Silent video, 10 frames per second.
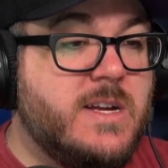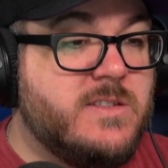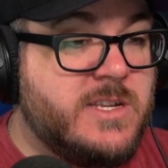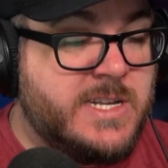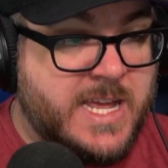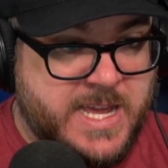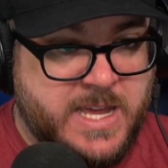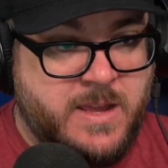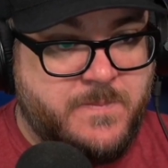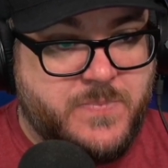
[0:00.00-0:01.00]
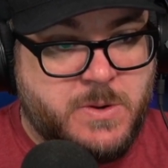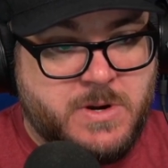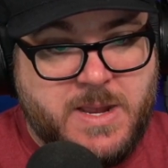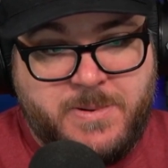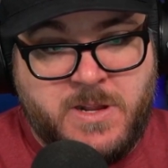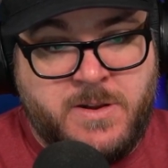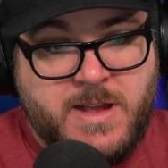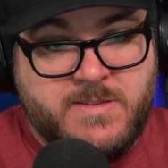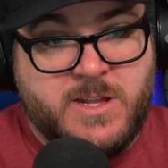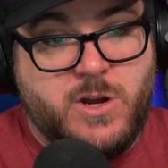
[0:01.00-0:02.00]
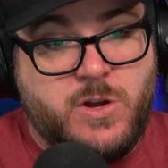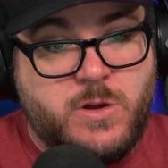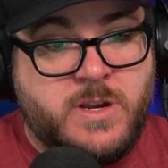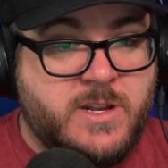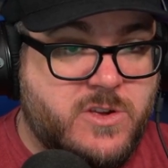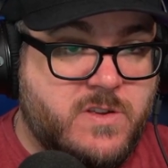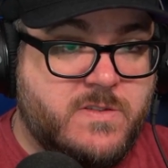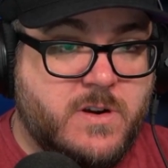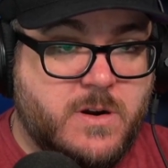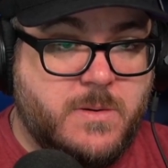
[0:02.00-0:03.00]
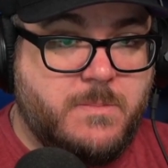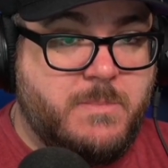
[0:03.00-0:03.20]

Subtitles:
Today, we're happy to announce that all conditions are